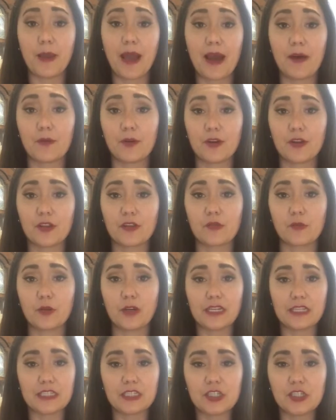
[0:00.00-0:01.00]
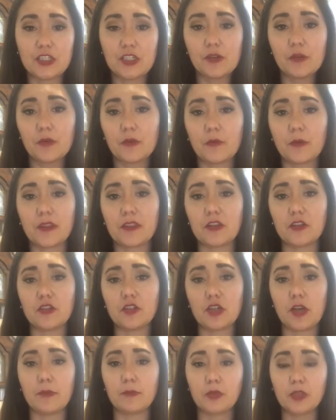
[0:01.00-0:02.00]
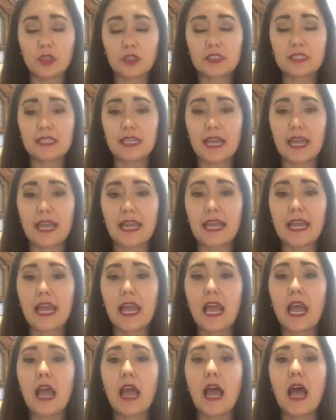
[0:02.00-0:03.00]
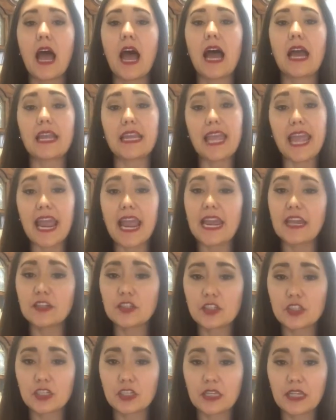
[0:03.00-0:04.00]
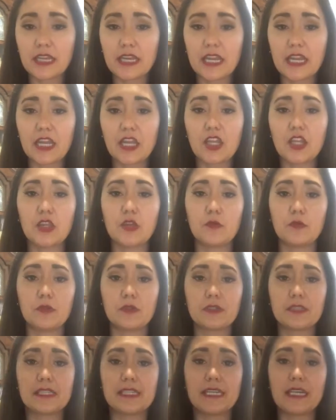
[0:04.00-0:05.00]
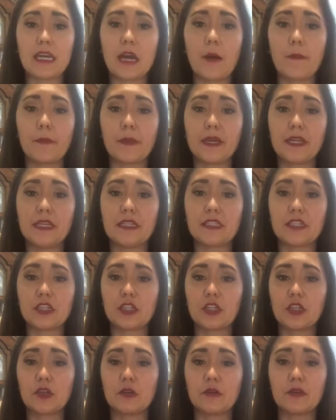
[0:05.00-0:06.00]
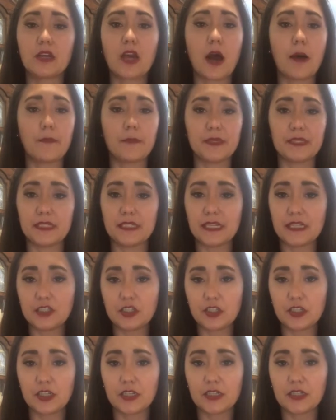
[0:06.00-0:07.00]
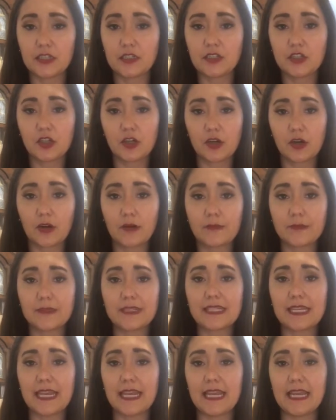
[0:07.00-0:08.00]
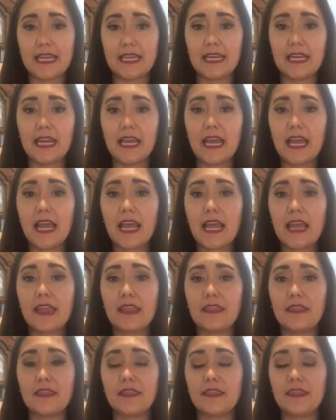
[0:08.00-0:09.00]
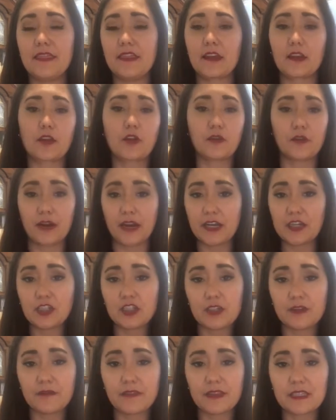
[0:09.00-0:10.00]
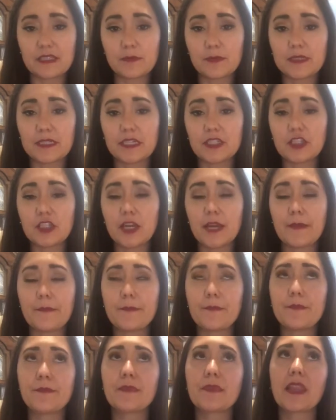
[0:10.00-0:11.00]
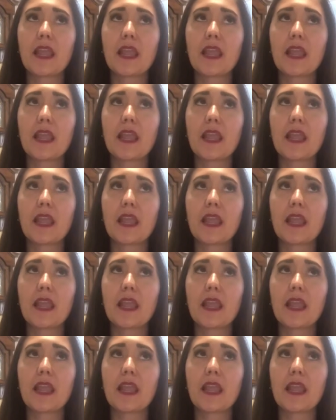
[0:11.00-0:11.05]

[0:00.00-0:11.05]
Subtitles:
power and authority to do and what their job looks like, occasionally you will see companies include compensation terms in the creation of this position.